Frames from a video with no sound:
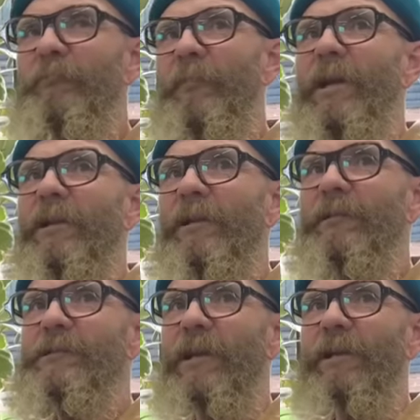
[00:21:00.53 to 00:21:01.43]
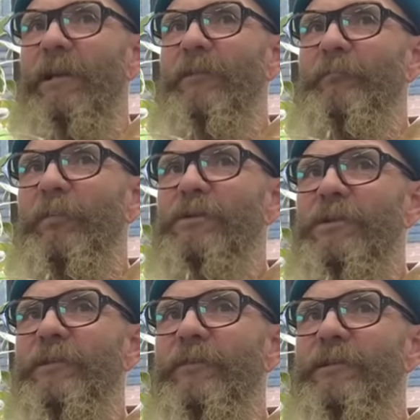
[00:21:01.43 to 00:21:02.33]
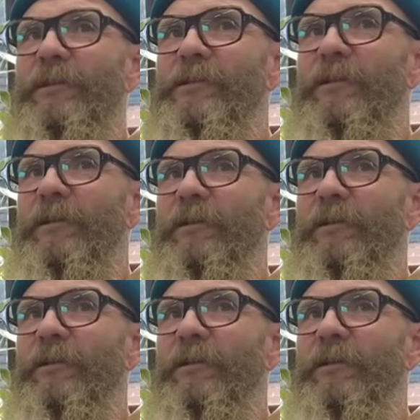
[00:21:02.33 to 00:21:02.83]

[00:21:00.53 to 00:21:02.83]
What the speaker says: mainly there's that kind of positivity, isn't there?